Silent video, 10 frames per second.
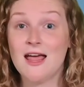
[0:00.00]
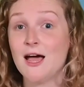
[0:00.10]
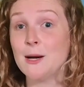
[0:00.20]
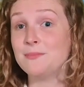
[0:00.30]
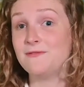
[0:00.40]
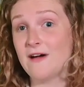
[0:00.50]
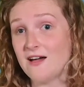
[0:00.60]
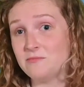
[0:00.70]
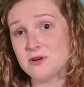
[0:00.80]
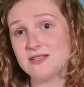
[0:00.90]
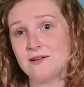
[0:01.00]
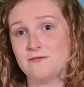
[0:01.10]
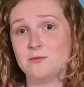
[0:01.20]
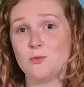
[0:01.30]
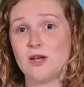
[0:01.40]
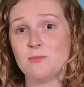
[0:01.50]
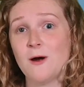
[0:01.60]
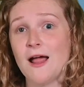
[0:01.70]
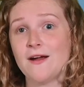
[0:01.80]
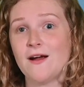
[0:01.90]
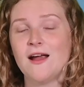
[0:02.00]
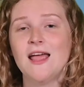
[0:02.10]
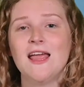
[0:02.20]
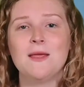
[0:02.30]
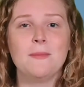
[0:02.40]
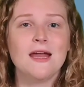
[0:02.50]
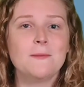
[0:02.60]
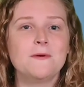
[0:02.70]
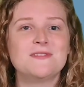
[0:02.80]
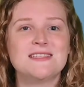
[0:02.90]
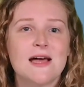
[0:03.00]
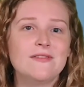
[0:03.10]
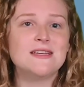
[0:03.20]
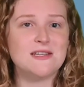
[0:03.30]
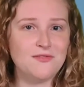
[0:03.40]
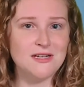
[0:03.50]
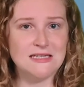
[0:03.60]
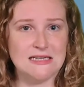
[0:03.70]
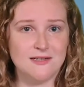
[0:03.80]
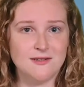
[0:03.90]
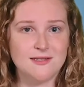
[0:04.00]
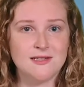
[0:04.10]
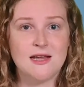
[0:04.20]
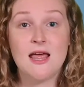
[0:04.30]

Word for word: up 5% from the week prior, and made up of seven different deals,